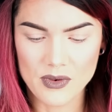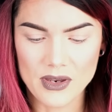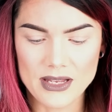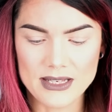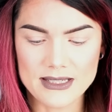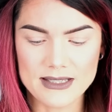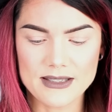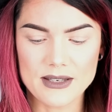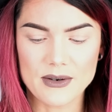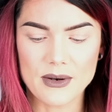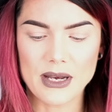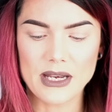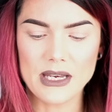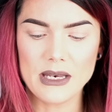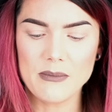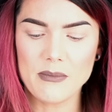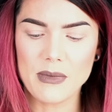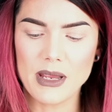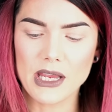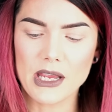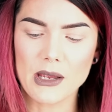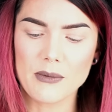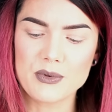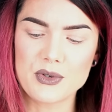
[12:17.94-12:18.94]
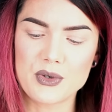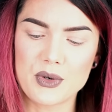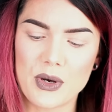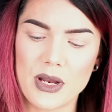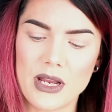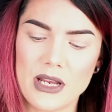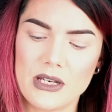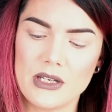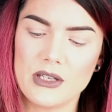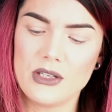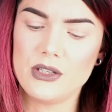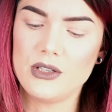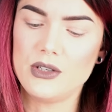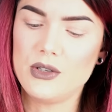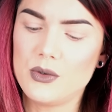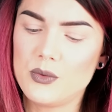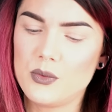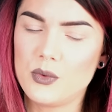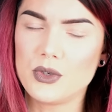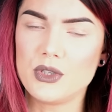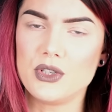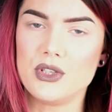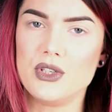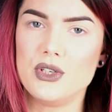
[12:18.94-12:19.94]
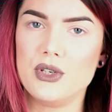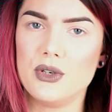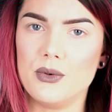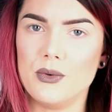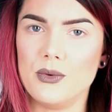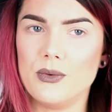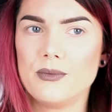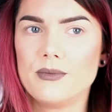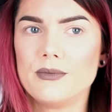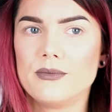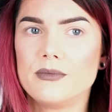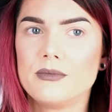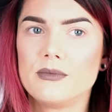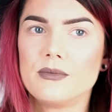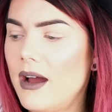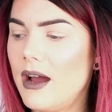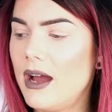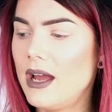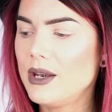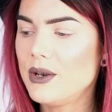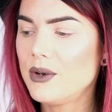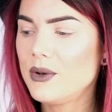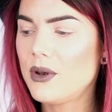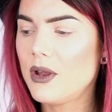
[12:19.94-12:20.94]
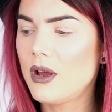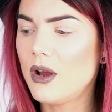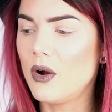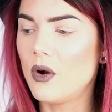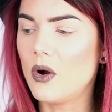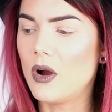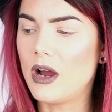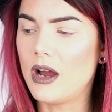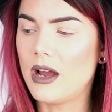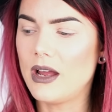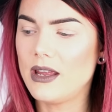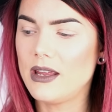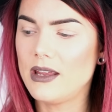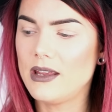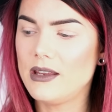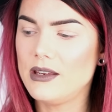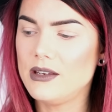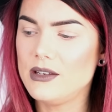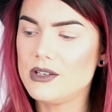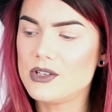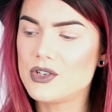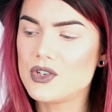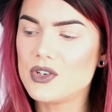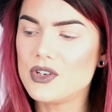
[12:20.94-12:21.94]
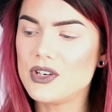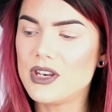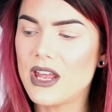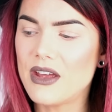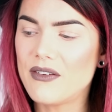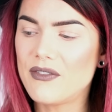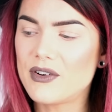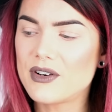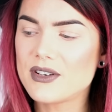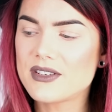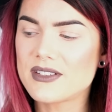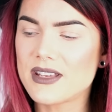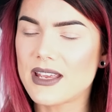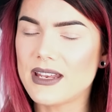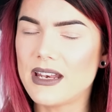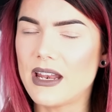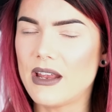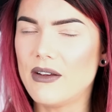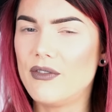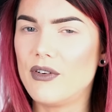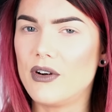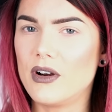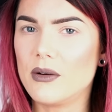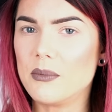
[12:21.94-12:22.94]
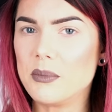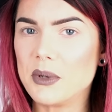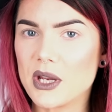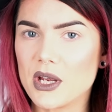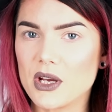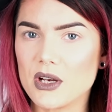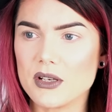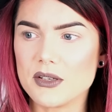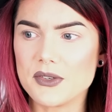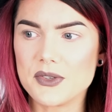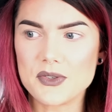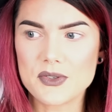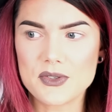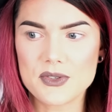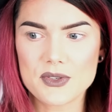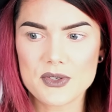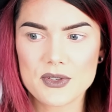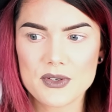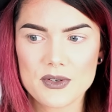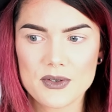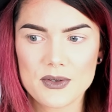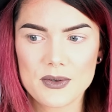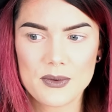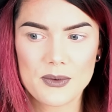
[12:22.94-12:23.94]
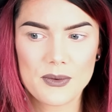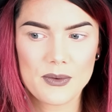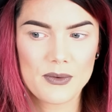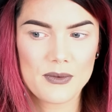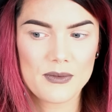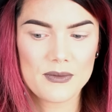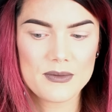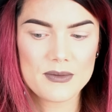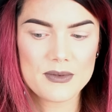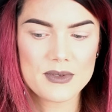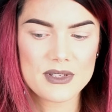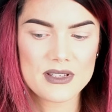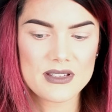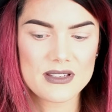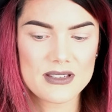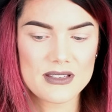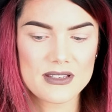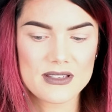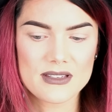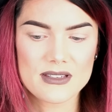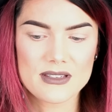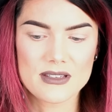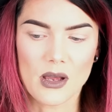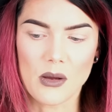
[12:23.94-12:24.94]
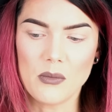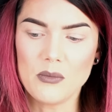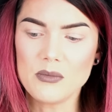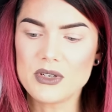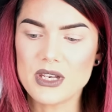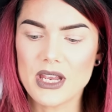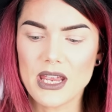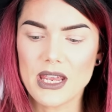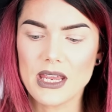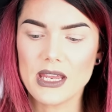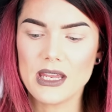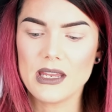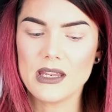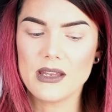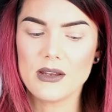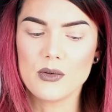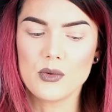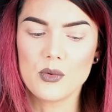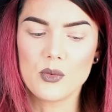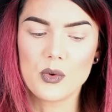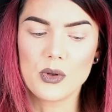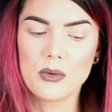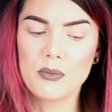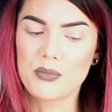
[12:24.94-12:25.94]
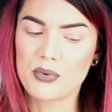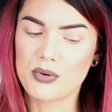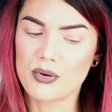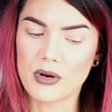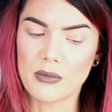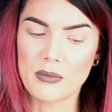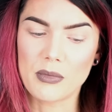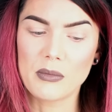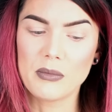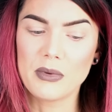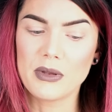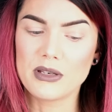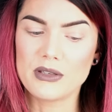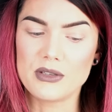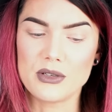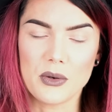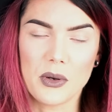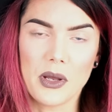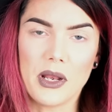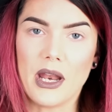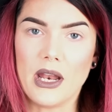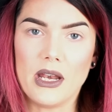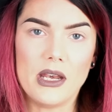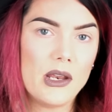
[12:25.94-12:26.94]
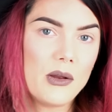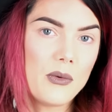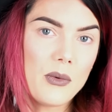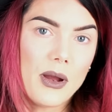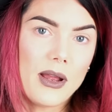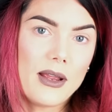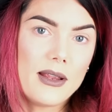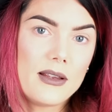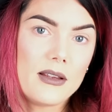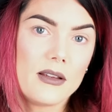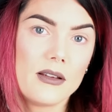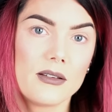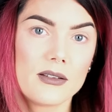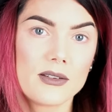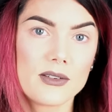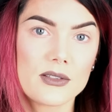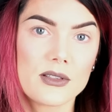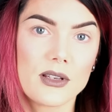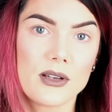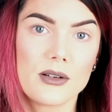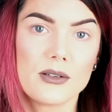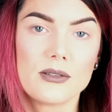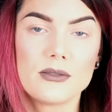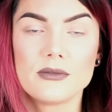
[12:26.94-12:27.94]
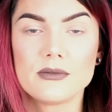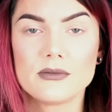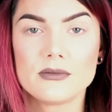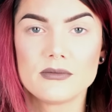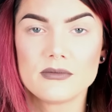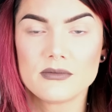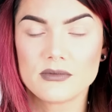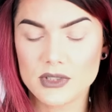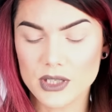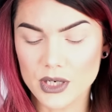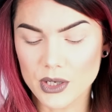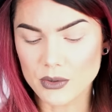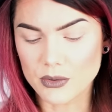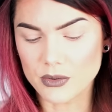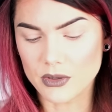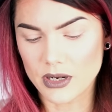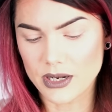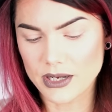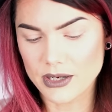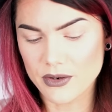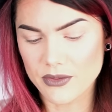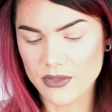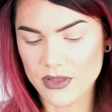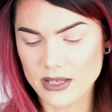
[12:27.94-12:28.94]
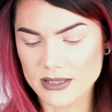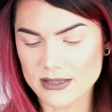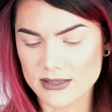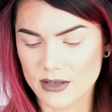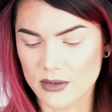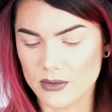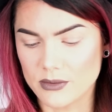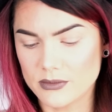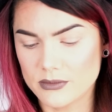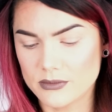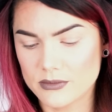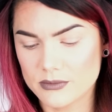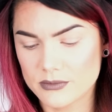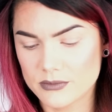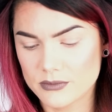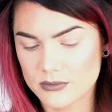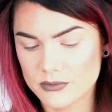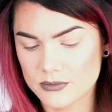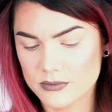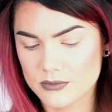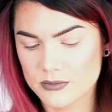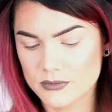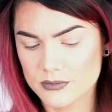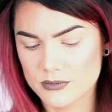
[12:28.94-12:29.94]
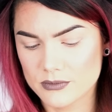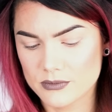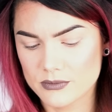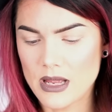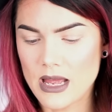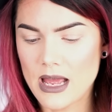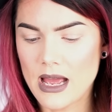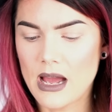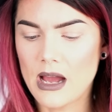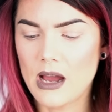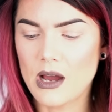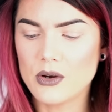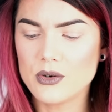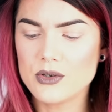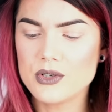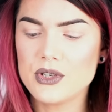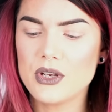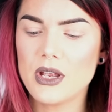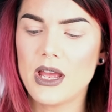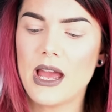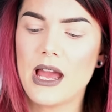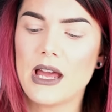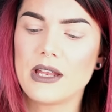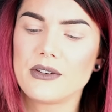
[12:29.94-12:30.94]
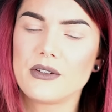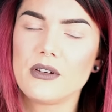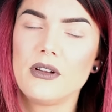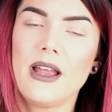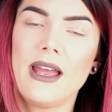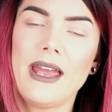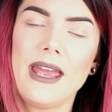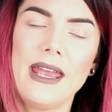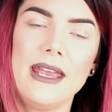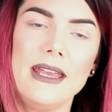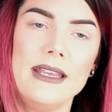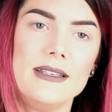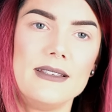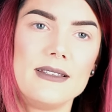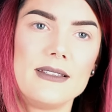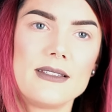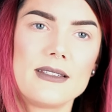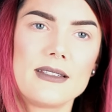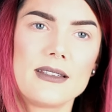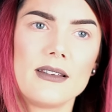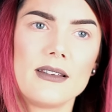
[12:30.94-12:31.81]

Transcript: Is there any makeup trend you wouldn't do? I don't know. You should never say never, because someday you will probably do it anyway. So, no, I don't think so. How do you handle hate?